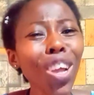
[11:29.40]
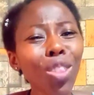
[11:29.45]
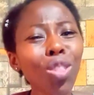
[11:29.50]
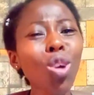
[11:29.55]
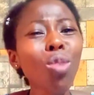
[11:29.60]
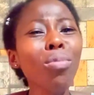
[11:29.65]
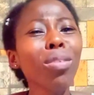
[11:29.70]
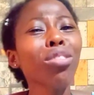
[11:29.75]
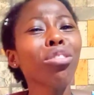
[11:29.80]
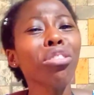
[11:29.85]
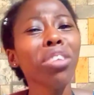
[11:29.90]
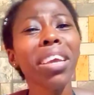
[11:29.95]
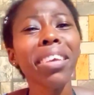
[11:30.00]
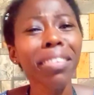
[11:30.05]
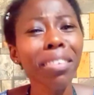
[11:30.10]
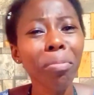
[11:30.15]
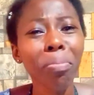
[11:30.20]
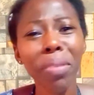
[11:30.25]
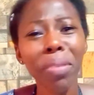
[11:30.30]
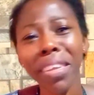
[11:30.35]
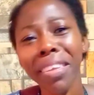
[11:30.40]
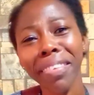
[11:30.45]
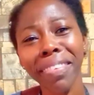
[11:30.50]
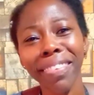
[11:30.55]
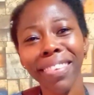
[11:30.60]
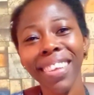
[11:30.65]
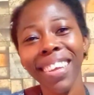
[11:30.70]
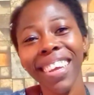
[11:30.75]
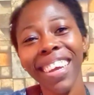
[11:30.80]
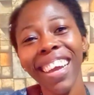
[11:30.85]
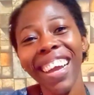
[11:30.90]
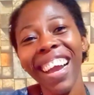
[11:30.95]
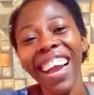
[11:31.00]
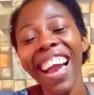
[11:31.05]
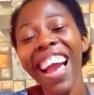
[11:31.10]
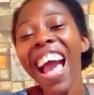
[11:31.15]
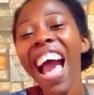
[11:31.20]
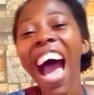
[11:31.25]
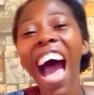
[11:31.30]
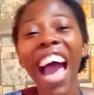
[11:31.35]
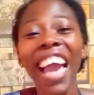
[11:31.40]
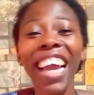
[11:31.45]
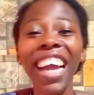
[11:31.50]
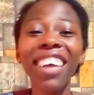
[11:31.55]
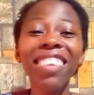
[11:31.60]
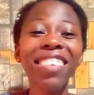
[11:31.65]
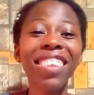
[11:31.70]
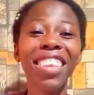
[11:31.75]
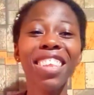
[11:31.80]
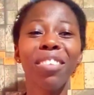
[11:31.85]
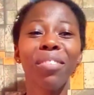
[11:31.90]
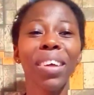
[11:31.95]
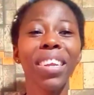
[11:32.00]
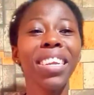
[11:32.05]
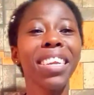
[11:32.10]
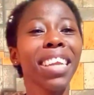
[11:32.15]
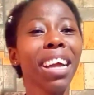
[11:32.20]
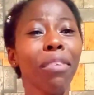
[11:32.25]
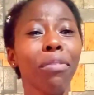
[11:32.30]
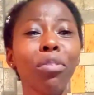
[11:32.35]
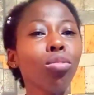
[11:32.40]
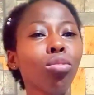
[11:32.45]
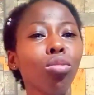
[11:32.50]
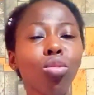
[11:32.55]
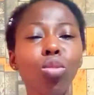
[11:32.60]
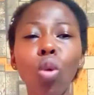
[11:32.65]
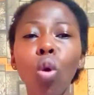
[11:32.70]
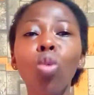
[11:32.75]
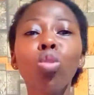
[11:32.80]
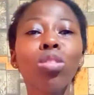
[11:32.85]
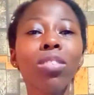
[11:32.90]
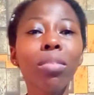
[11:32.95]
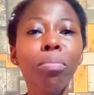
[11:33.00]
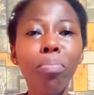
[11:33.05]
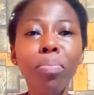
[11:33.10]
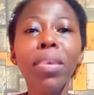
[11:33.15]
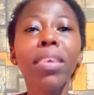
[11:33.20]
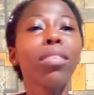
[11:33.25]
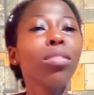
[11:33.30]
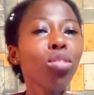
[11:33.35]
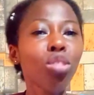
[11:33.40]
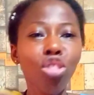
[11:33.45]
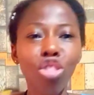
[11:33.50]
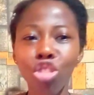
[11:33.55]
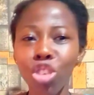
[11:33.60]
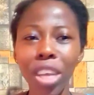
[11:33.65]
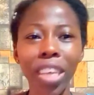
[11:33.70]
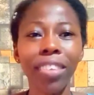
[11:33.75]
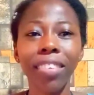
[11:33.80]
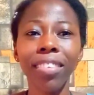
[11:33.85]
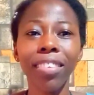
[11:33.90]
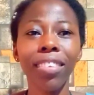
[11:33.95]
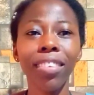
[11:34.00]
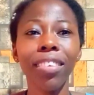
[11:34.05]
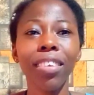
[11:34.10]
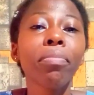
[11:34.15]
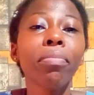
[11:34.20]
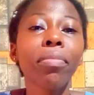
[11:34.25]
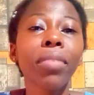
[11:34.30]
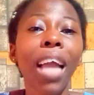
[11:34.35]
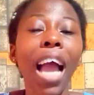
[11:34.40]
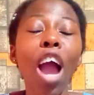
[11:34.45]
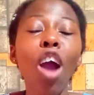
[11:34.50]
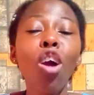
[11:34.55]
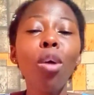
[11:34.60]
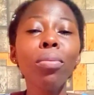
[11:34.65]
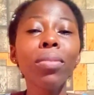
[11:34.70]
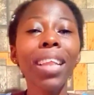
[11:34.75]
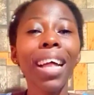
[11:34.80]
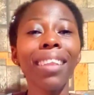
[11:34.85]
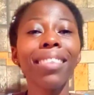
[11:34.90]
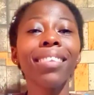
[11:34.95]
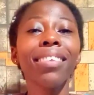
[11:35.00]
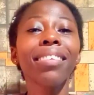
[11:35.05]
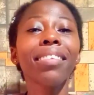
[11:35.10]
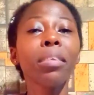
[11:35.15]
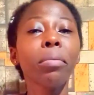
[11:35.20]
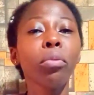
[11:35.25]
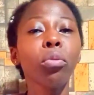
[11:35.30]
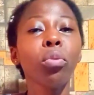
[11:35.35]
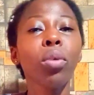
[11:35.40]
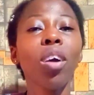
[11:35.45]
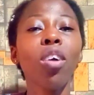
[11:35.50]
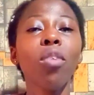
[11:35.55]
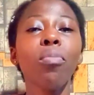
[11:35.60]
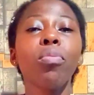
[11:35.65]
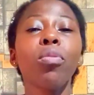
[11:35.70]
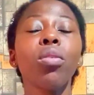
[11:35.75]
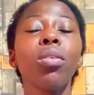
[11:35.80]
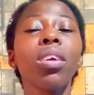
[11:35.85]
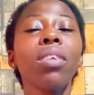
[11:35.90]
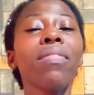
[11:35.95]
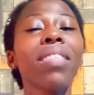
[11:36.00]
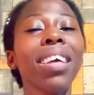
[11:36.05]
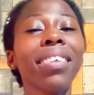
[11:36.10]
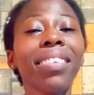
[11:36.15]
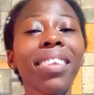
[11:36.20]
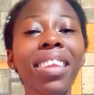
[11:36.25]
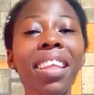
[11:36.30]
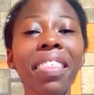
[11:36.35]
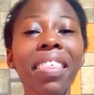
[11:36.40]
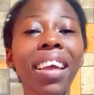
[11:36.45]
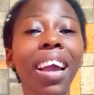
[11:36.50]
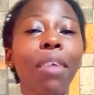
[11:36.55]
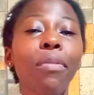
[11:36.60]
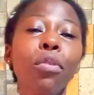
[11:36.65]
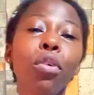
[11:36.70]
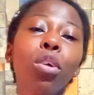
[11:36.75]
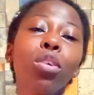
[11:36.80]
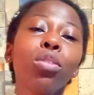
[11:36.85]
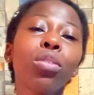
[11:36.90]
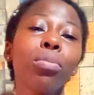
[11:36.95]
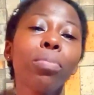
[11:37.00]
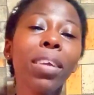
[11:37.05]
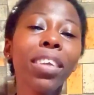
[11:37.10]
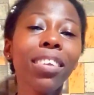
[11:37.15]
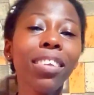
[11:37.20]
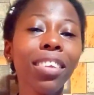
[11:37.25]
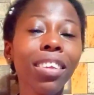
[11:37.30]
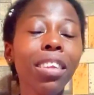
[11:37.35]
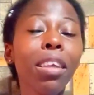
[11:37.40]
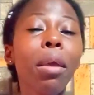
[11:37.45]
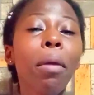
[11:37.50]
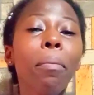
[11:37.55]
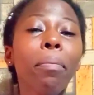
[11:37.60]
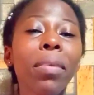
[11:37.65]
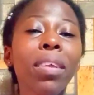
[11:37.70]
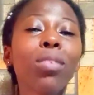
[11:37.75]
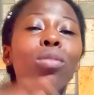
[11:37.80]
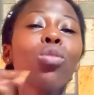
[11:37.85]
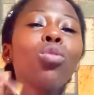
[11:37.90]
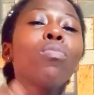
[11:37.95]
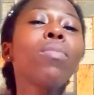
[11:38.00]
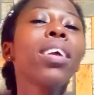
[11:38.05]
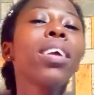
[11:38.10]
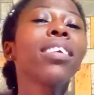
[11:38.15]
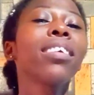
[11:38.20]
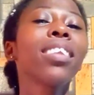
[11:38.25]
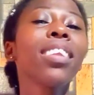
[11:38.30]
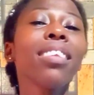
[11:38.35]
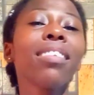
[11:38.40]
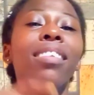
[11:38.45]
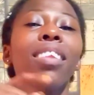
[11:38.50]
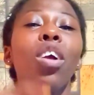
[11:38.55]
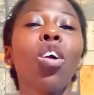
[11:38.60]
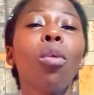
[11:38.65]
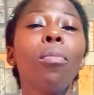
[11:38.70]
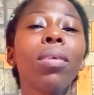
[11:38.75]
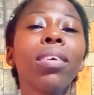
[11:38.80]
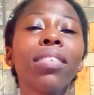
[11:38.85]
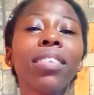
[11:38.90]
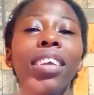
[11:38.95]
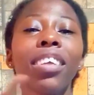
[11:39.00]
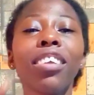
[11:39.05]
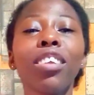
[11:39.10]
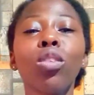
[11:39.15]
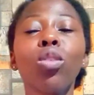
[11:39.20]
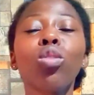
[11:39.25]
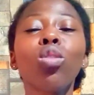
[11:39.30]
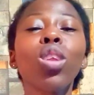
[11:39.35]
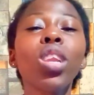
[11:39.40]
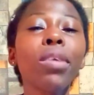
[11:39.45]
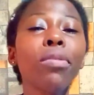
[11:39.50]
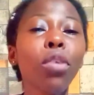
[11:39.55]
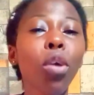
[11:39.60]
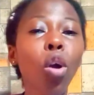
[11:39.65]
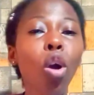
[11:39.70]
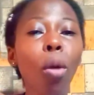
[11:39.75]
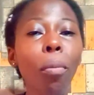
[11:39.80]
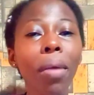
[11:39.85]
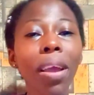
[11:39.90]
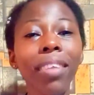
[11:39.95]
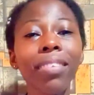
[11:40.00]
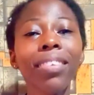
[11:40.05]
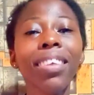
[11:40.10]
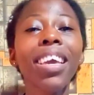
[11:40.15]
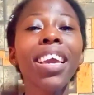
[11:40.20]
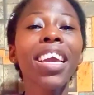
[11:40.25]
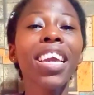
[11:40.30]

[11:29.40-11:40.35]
Don't be stressed, please. I can't say this one enough. Don't be stressed. I hope that these tips will help you. If there's anything I forgot to mention, please do mention it in the comment section. Also leave your comments.